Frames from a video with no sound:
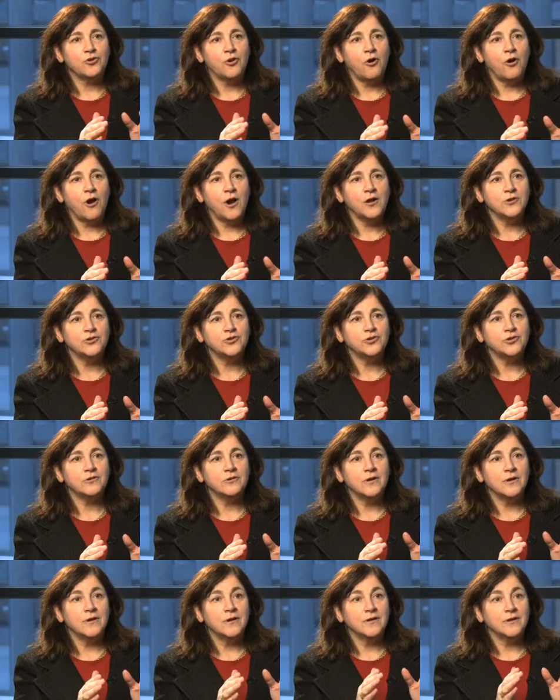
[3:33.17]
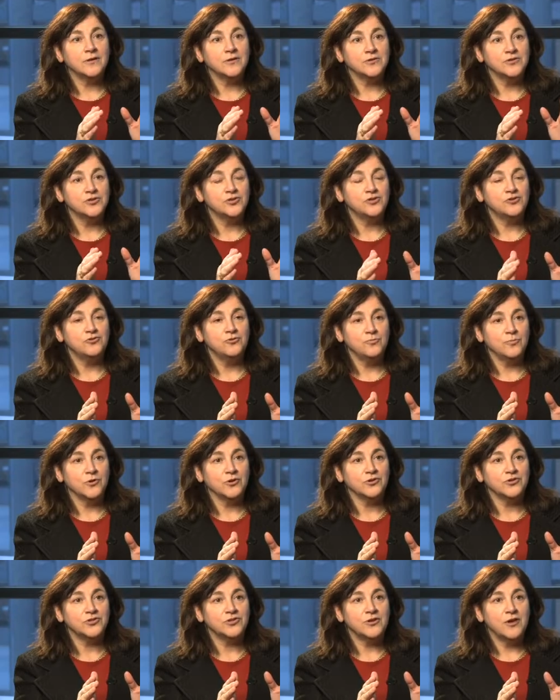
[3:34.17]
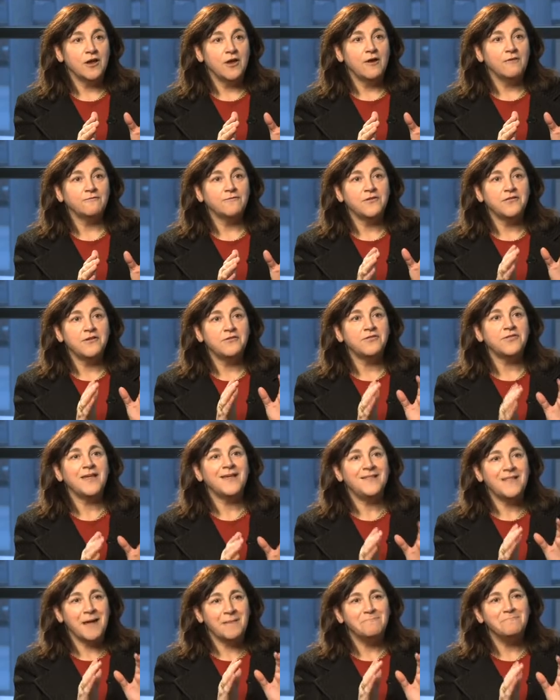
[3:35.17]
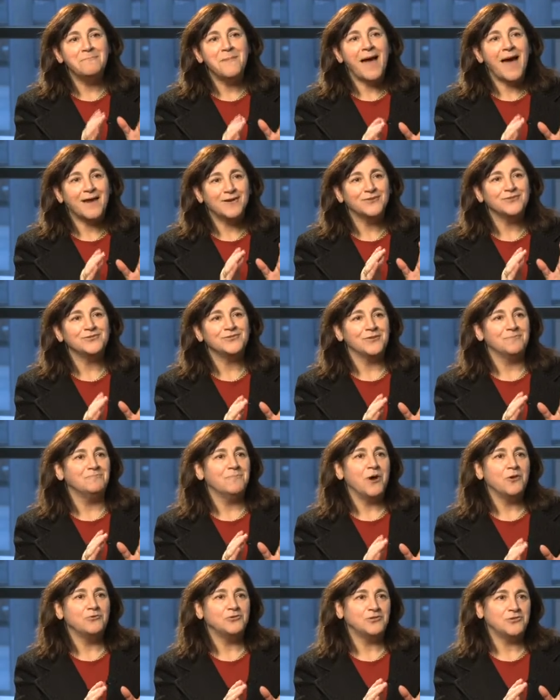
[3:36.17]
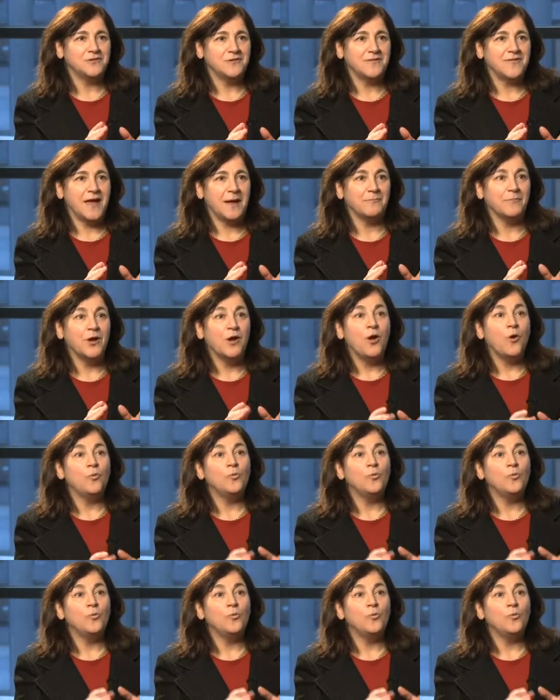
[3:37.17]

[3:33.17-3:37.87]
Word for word: charge consumers for the thing that matters the most to them,